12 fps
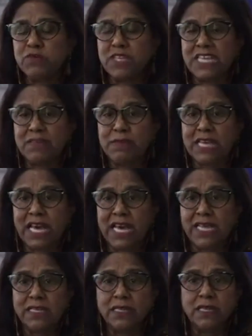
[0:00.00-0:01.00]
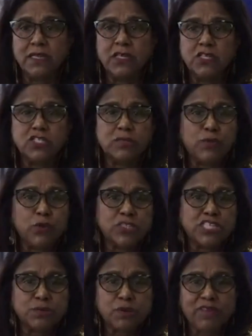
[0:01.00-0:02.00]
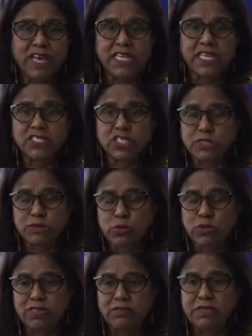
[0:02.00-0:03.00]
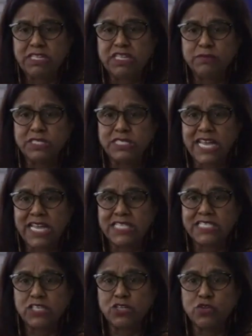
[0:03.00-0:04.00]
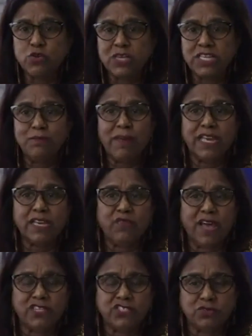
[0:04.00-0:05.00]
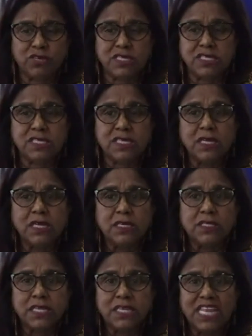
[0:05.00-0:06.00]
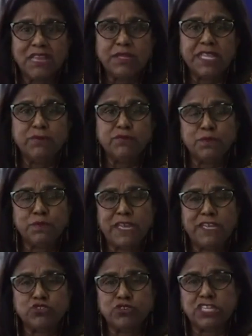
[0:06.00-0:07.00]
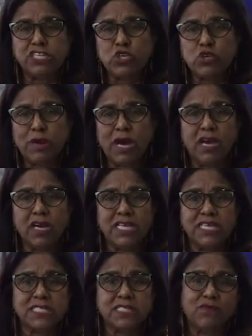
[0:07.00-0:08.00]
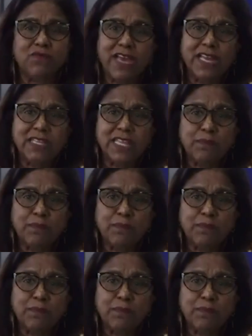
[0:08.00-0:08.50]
the EBI, support is provided to small and medium-sized local manufacturers to enable them to penetrate new markets via their